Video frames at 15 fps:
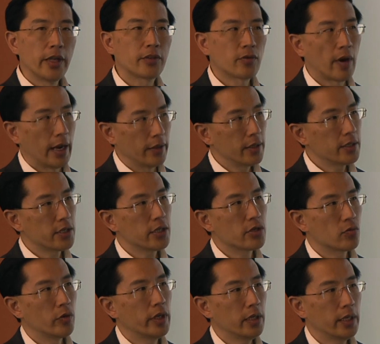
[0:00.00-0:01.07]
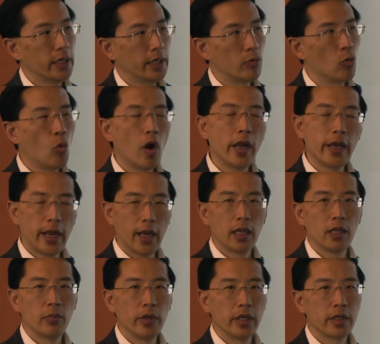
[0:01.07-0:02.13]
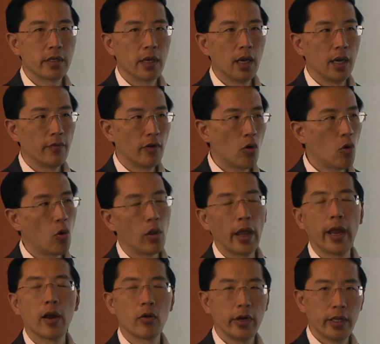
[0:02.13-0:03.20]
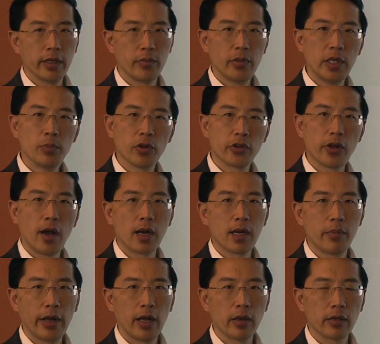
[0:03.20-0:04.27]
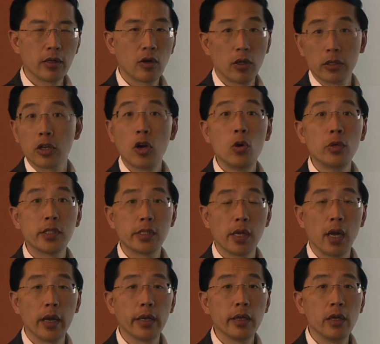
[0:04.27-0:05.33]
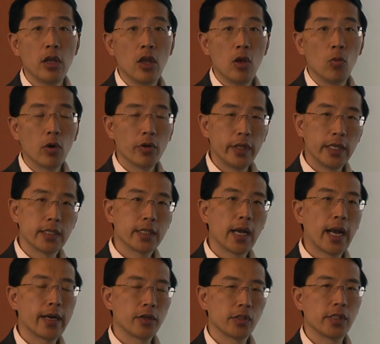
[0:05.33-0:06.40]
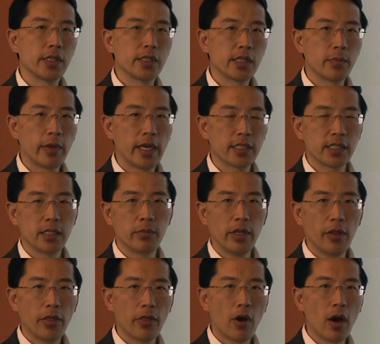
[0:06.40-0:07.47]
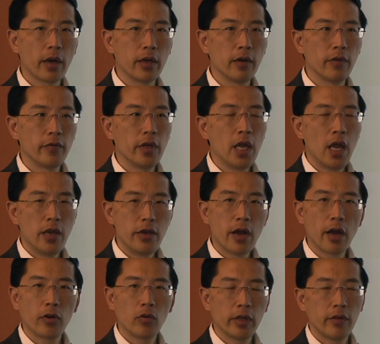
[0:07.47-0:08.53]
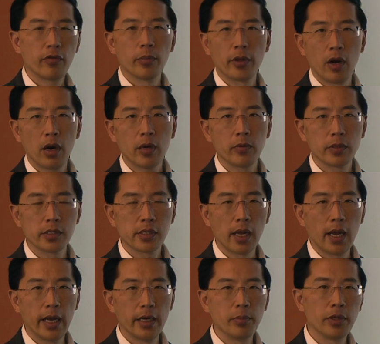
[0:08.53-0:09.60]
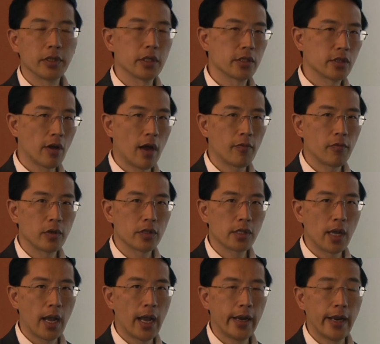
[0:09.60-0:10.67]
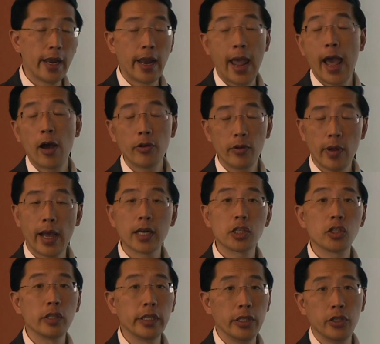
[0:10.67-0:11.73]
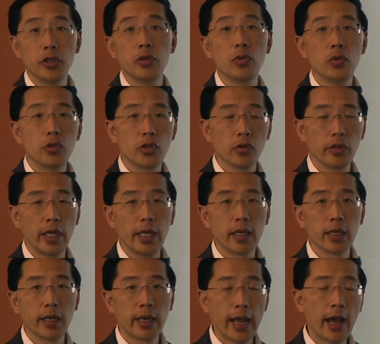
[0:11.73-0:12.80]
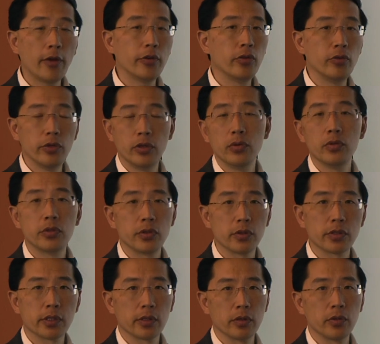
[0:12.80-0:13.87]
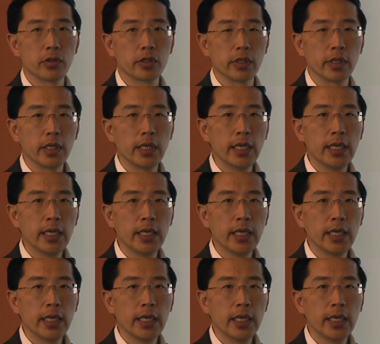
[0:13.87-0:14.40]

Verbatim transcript: That's right. This is really one element of a whole area that people talk about called co-design, where the entire system has to be thought of not only from the hardware side, but the software side and how you actually use your data and how you use your solution.